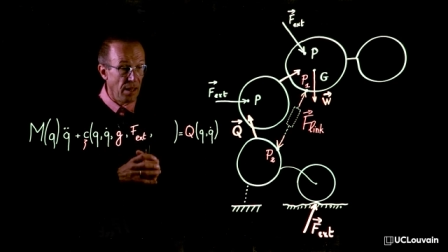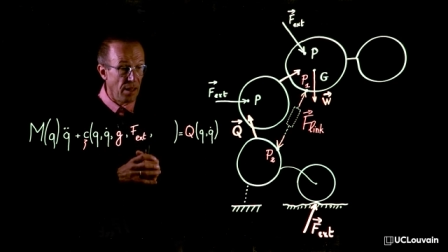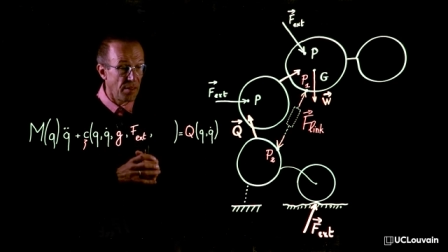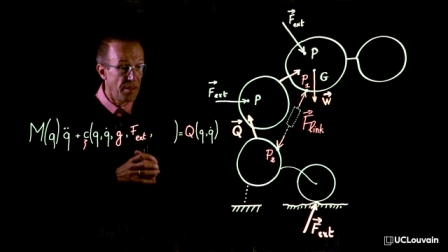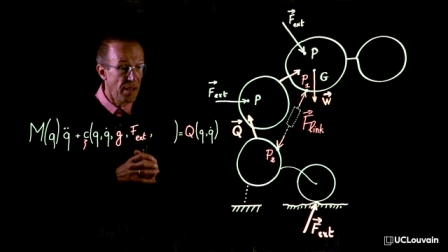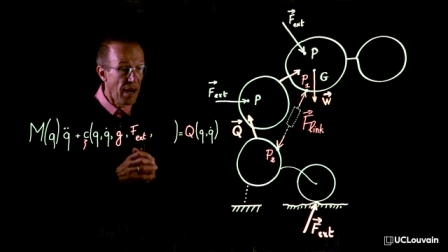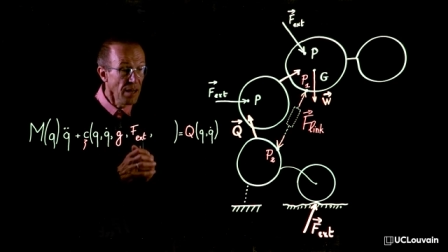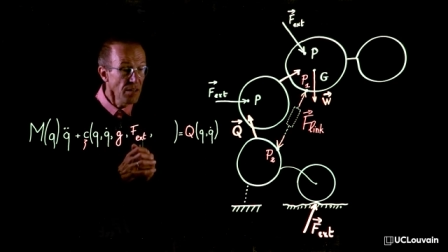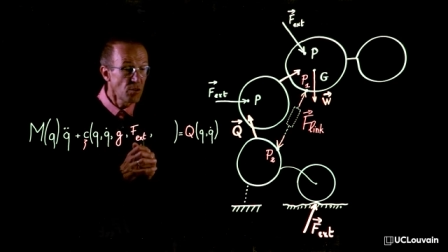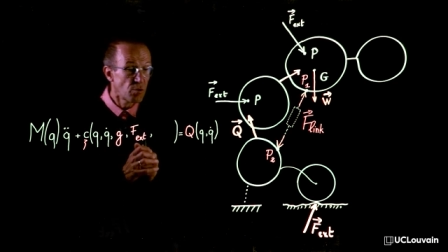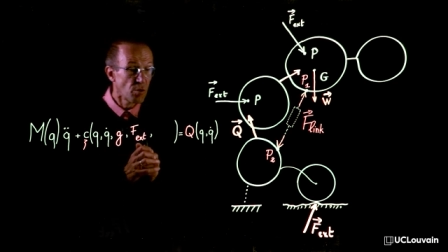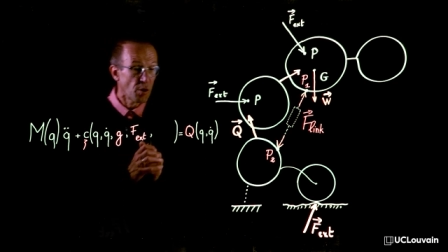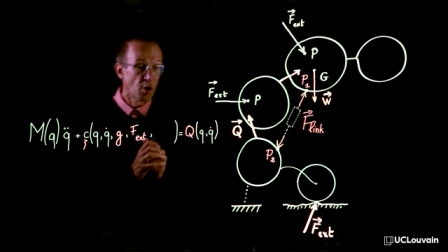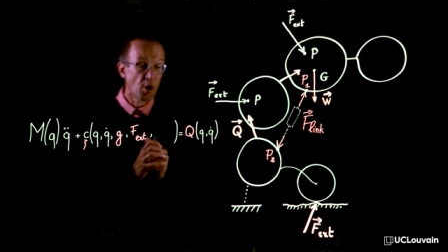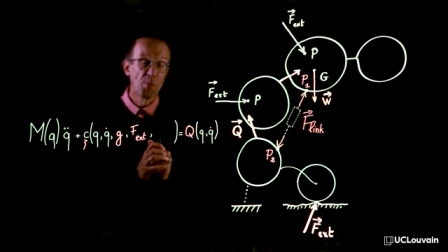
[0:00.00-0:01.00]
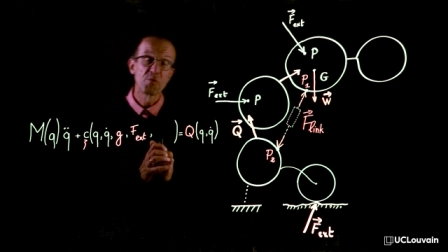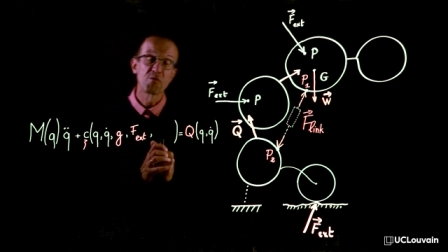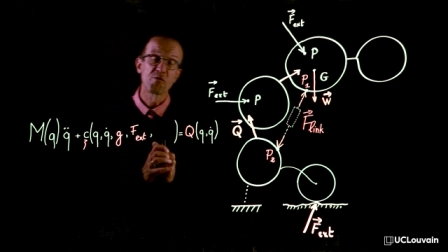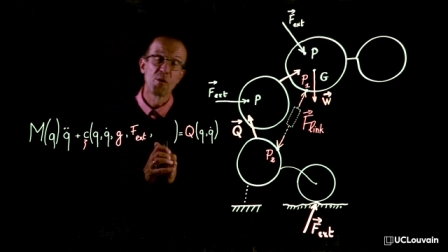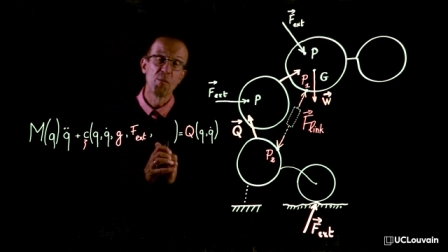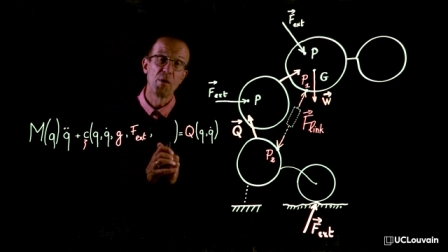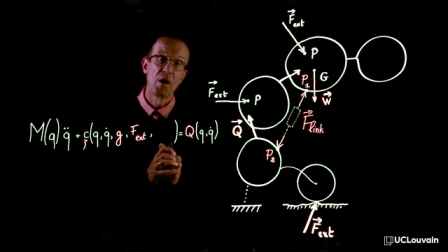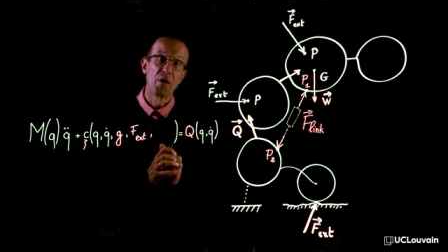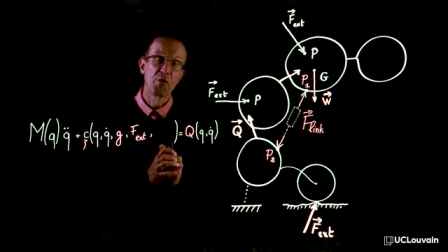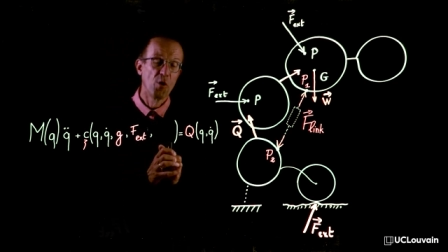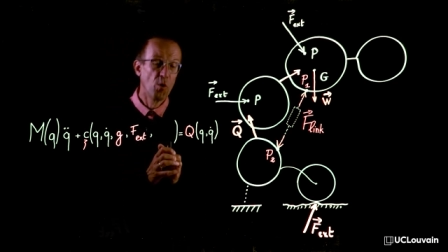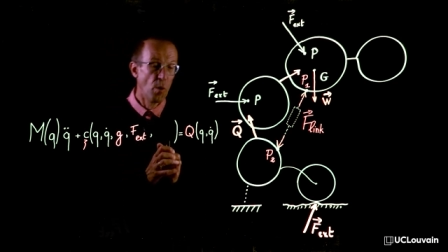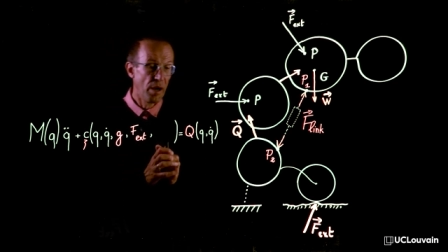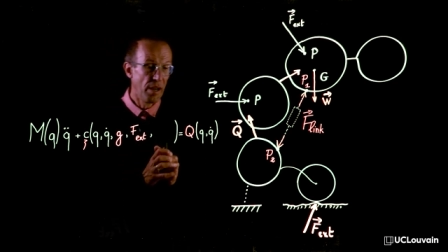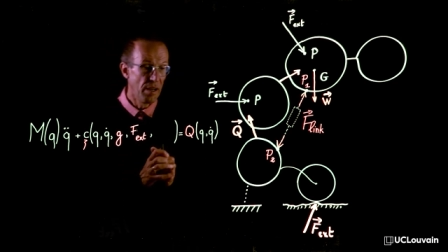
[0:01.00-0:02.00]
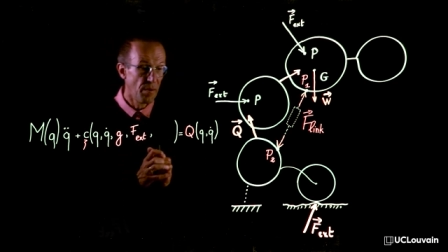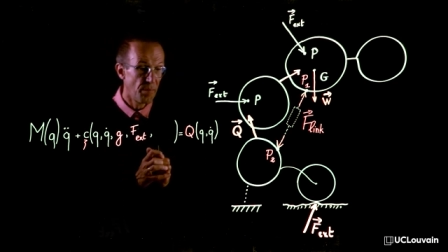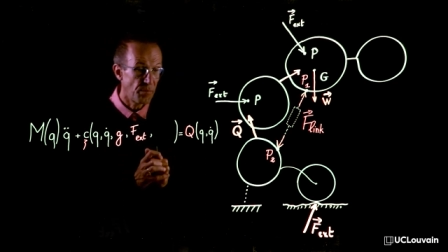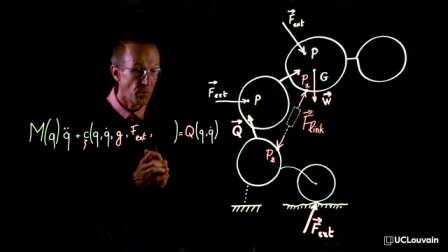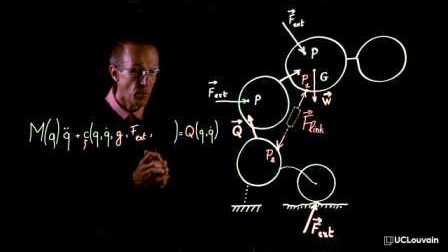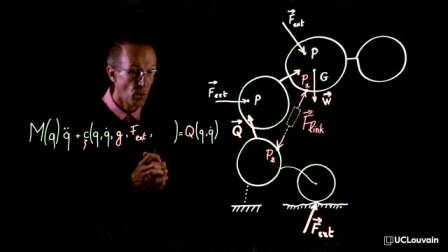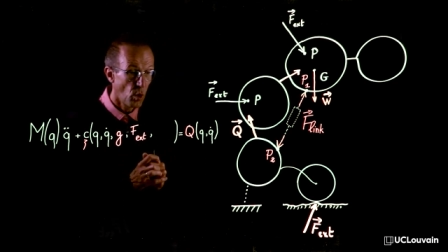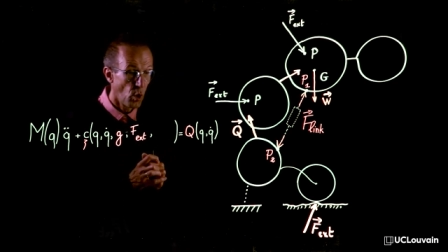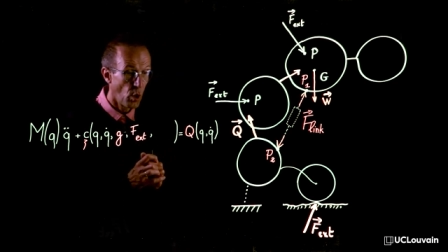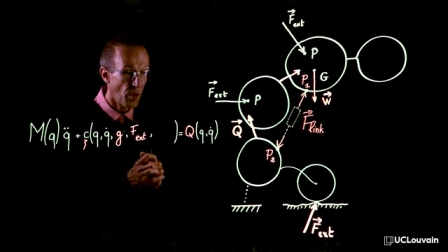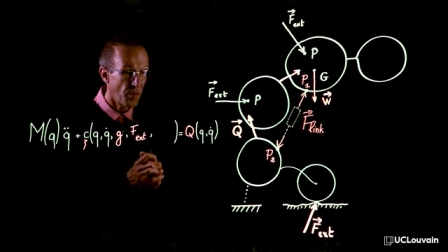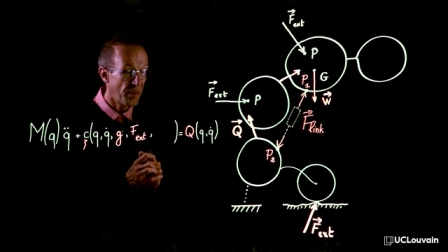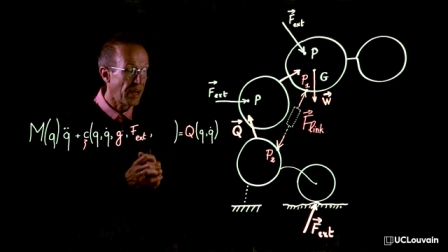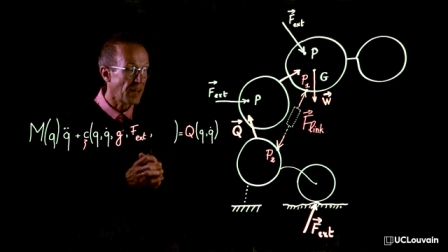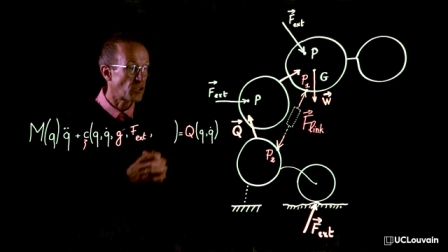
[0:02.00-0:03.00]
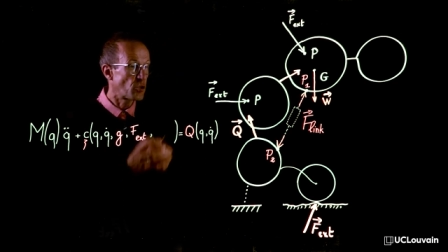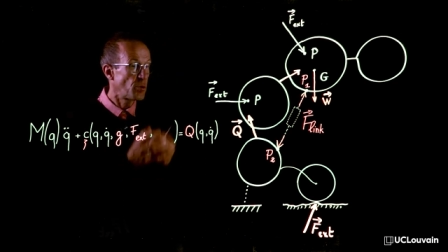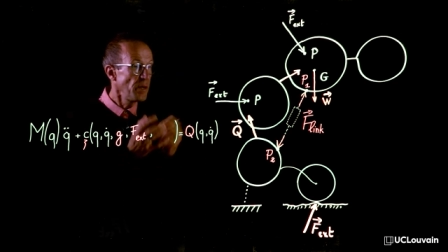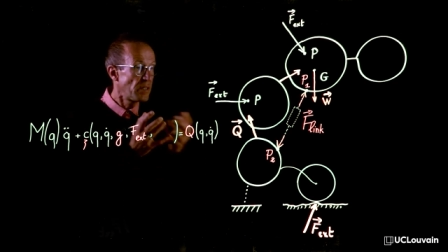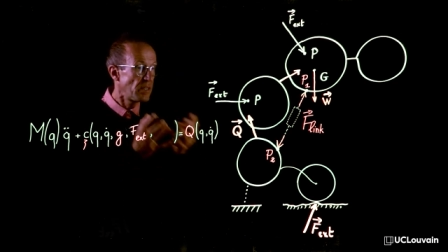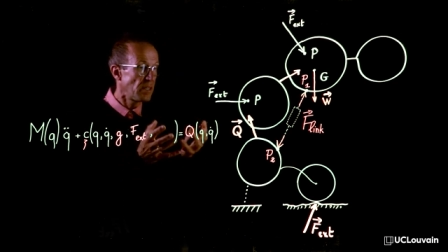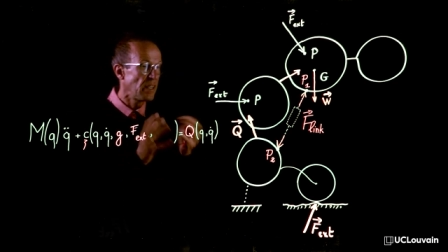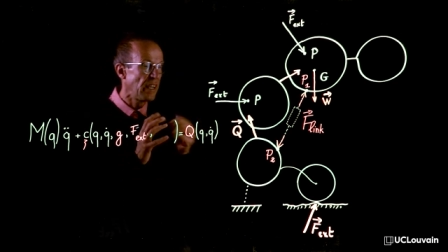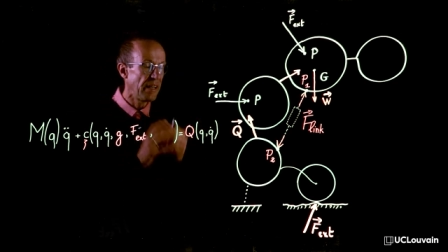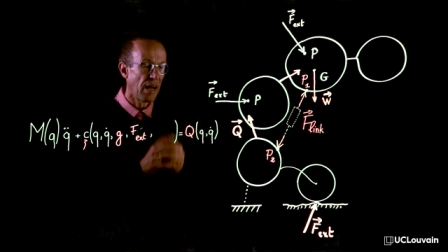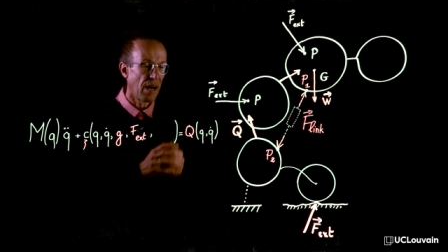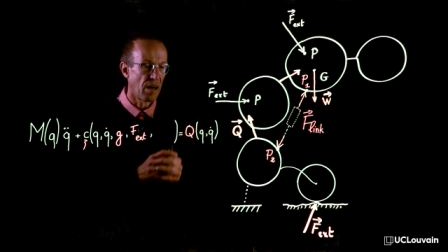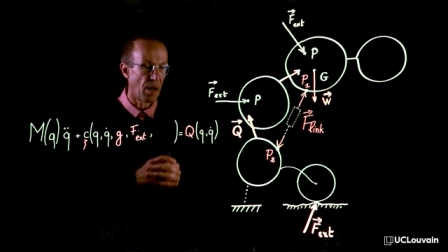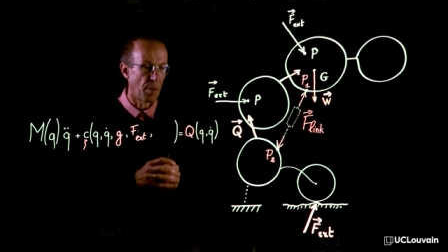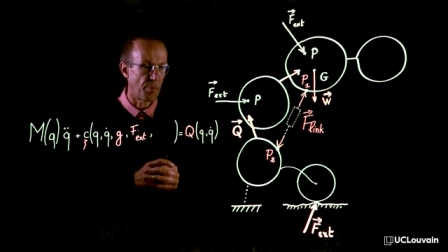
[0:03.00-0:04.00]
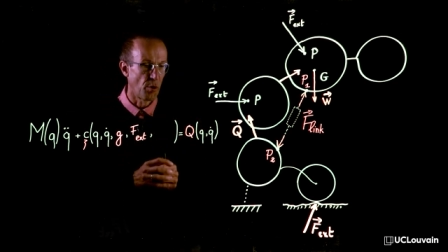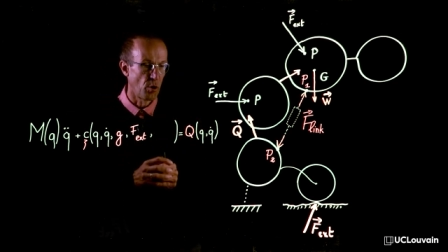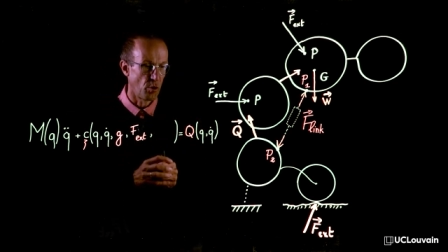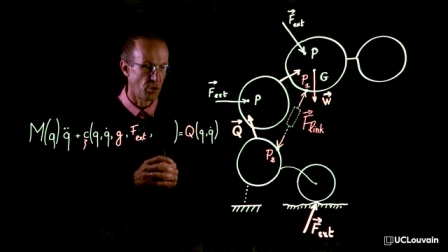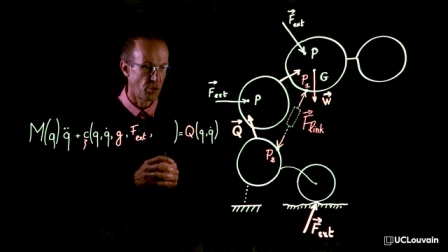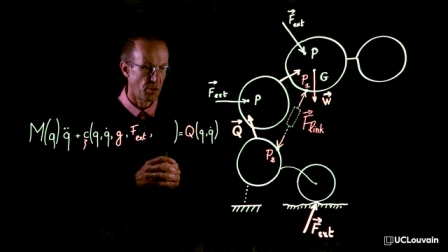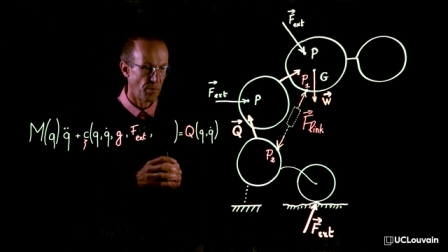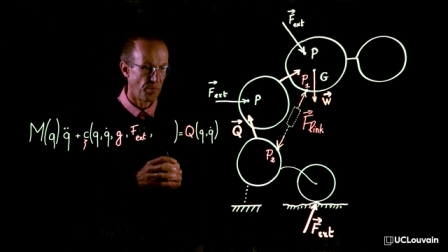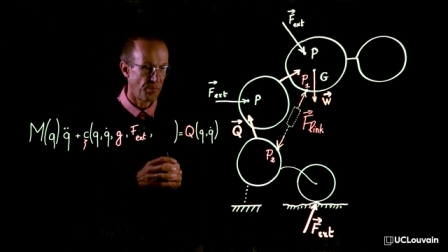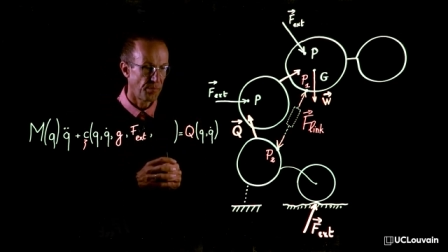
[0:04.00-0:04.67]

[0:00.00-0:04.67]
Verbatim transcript: The answer comes from the way they are treated in our approach.